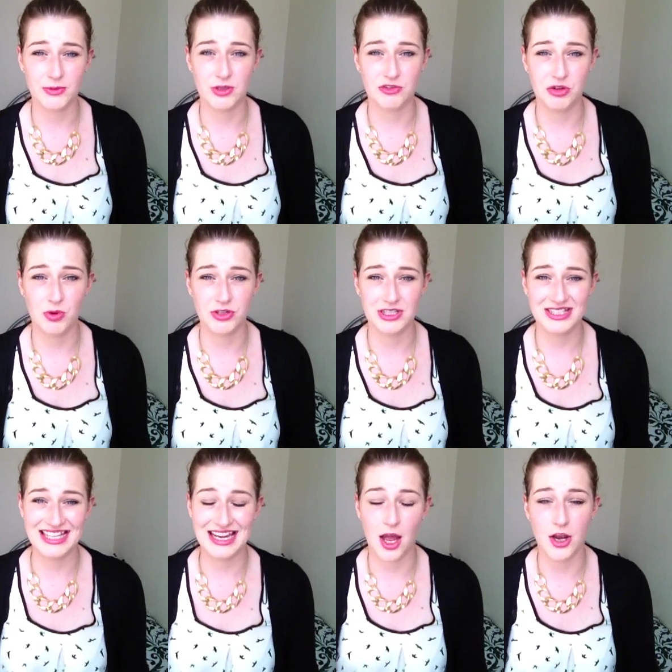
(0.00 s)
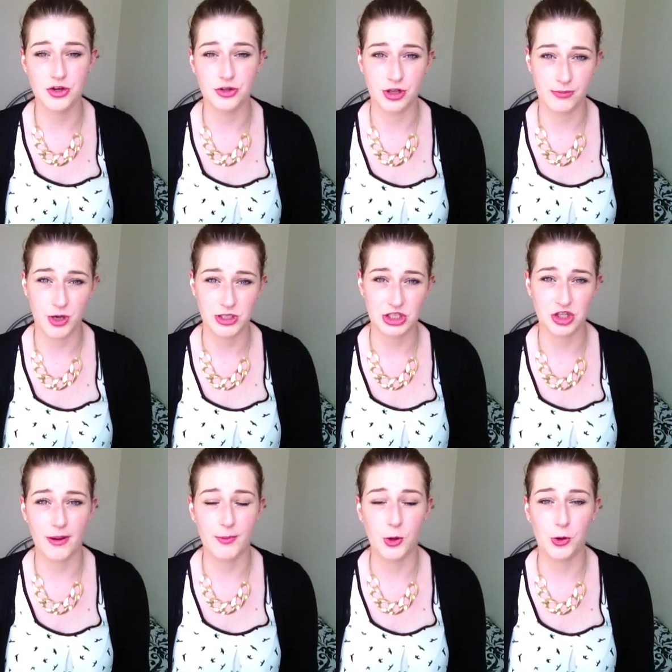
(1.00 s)
So if you want to see another body
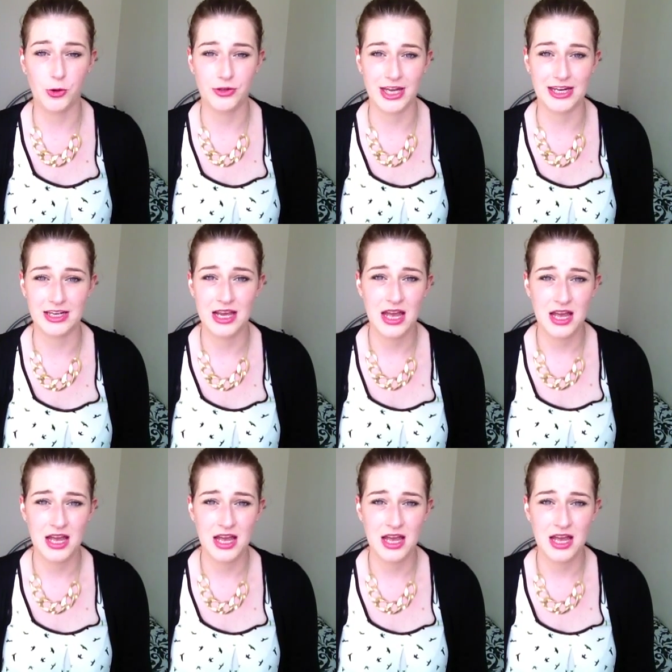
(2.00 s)
shop haul, then,